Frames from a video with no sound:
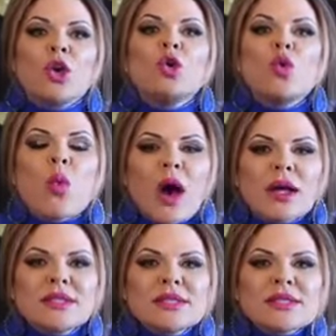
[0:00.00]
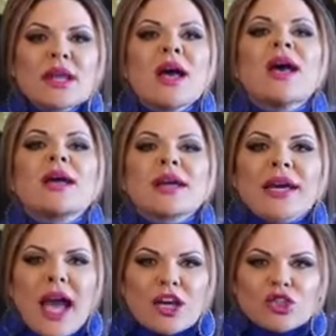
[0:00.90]
who wants
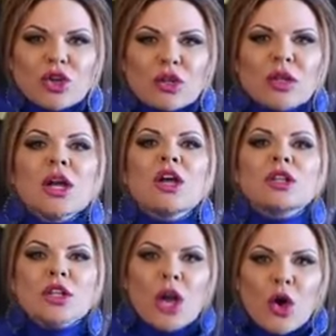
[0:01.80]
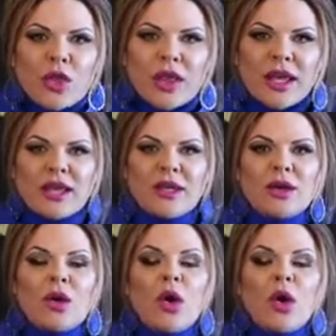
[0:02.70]
casual clothing.